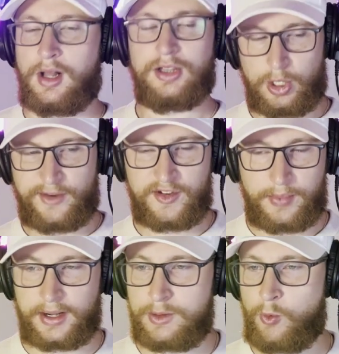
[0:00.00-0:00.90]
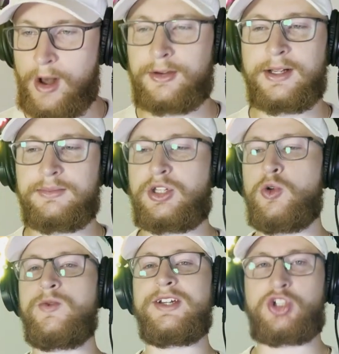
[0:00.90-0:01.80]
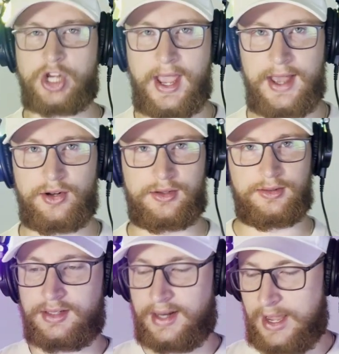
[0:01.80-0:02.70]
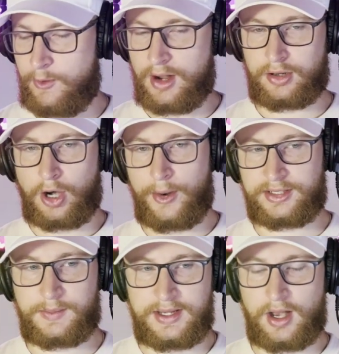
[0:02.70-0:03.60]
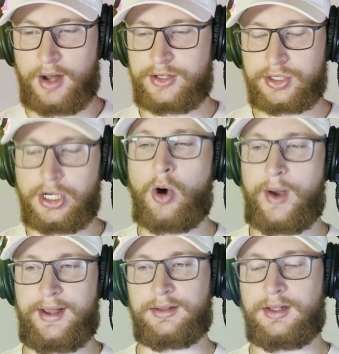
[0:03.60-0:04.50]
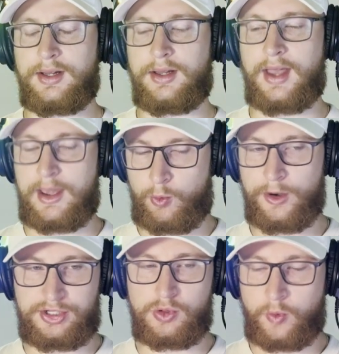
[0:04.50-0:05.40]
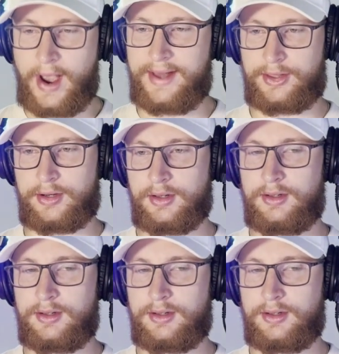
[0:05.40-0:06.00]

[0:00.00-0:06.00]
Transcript: Hello everybody, welcome to the channel. Today we are going to be undergoing a Would You Rather